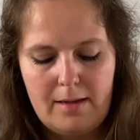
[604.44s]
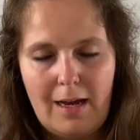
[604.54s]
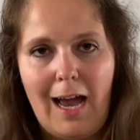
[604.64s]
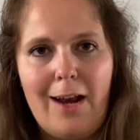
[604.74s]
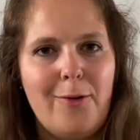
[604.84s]

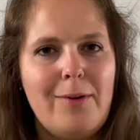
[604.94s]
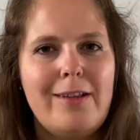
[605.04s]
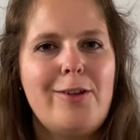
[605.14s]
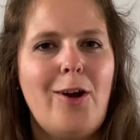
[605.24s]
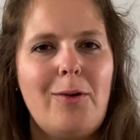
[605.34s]
don't
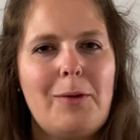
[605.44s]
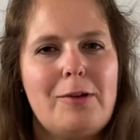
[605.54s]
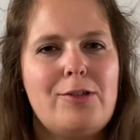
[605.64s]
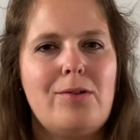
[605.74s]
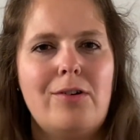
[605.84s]
really know in
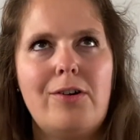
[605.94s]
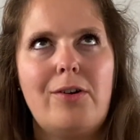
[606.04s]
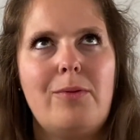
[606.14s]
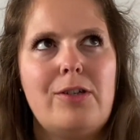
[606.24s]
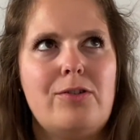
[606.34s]
which order
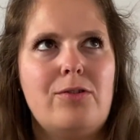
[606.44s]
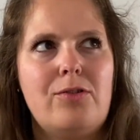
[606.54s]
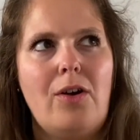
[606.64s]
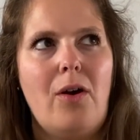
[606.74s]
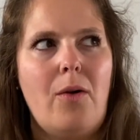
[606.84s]
we should
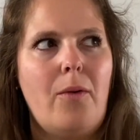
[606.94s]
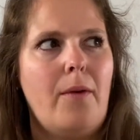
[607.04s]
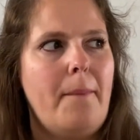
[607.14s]
go.